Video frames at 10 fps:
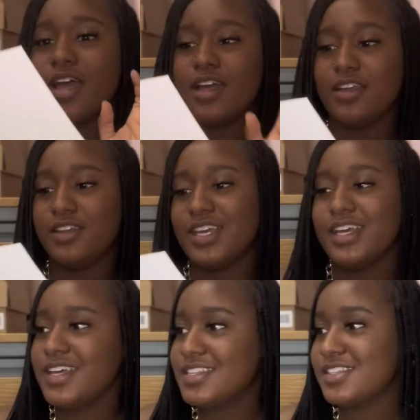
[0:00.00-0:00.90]

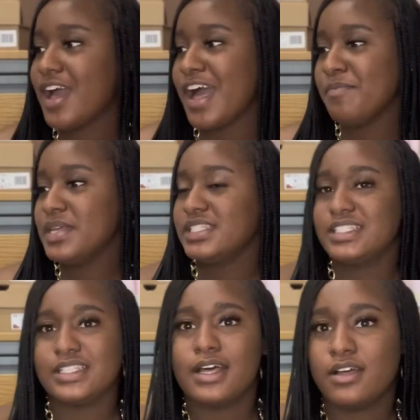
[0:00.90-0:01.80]
Yes, y'all, I
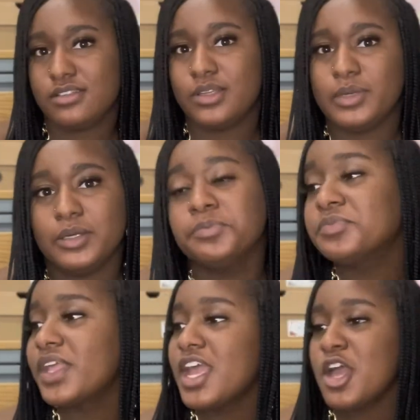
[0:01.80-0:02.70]
miss some of them.